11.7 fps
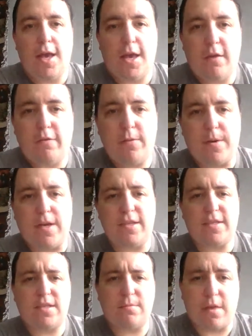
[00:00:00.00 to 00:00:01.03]
Hey everybody,
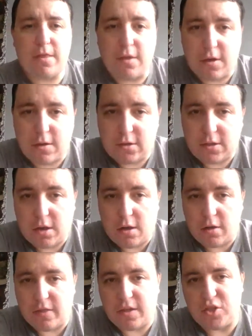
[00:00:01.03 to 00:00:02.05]
this is my thoughts
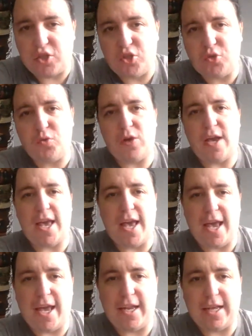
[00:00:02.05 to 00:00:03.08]
on the new
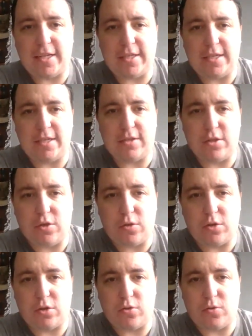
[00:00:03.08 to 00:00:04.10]
NXT
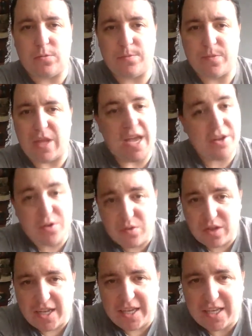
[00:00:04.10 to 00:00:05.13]
logo. I
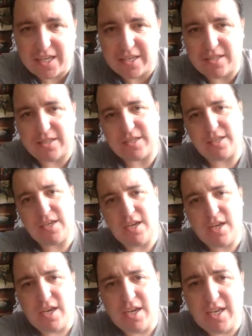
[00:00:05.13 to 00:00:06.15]
don't like it.
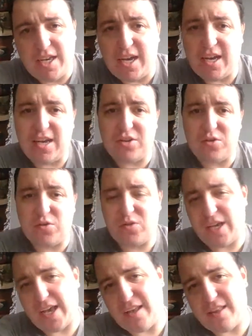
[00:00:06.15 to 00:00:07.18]
Yeah, I know
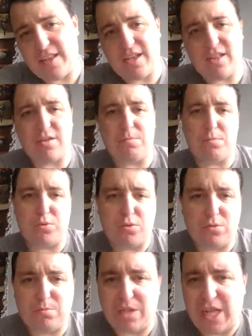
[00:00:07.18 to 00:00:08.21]
it has like the
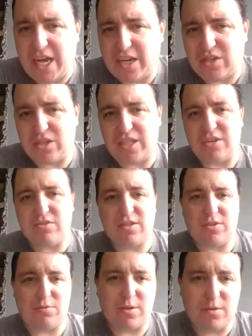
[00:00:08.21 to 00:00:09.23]
bold black
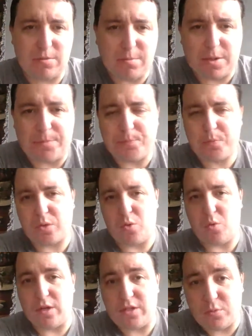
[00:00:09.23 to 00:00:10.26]
letterings around it, but
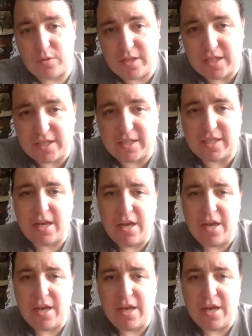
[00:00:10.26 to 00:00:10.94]
what's with this